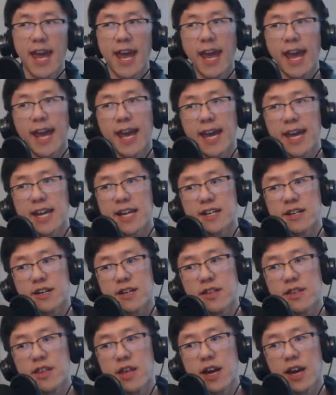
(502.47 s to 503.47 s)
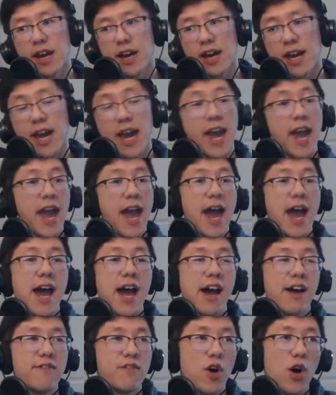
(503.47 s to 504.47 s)
and they
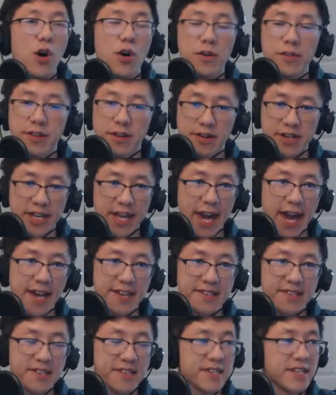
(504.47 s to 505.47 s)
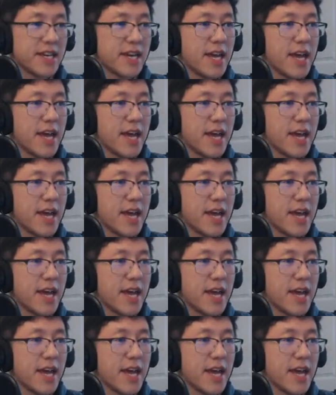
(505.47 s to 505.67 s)
have all their guests,